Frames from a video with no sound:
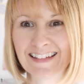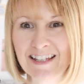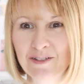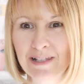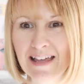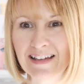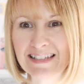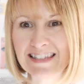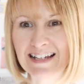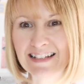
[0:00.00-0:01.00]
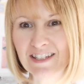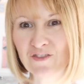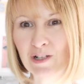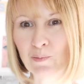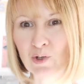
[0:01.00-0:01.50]
I do like that design.
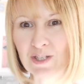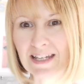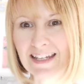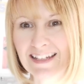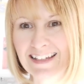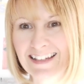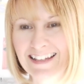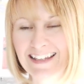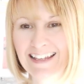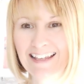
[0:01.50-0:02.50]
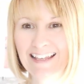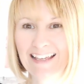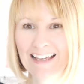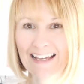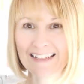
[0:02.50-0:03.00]
It's really pretty.
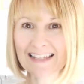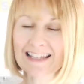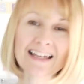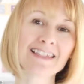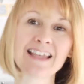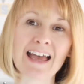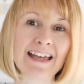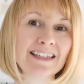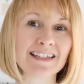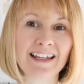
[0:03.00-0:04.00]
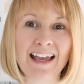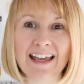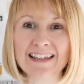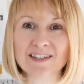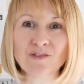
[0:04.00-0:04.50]
And as I said,
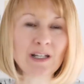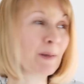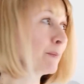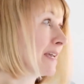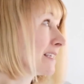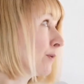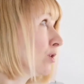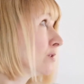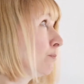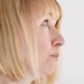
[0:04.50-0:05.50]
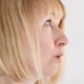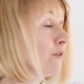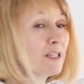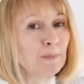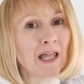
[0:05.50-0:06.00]
it's a really big piece. I'm going to
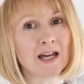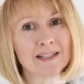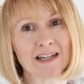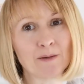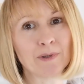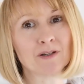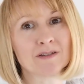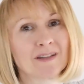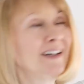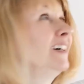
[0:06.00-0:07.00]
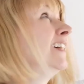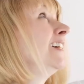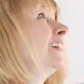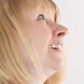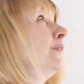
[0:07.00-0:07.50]
pull this blind down because
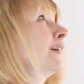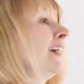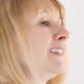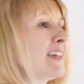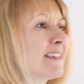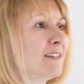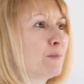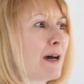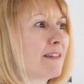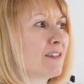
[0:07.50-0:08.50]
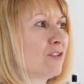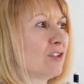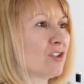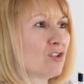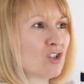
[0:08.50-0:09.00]
we're getting dazzled by the
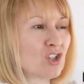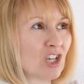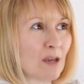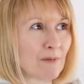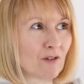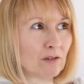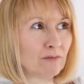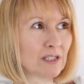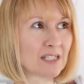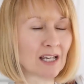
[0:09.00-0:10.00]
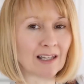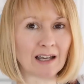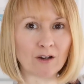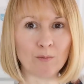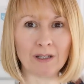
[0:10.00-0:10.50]
sun. It's such a shame I've got lovely
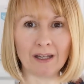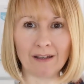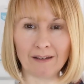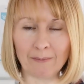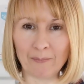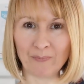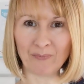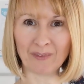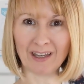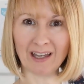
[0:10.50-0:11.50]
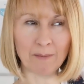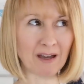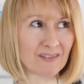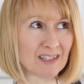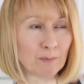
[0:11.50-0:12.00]
daylight coming in and I'm
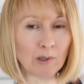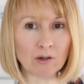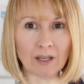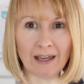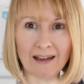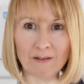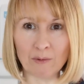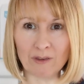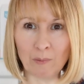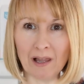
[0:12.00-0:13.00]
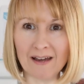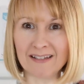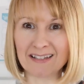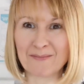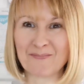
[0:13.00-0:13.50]
having to block it out with the
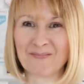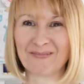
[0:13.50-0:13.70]
blind.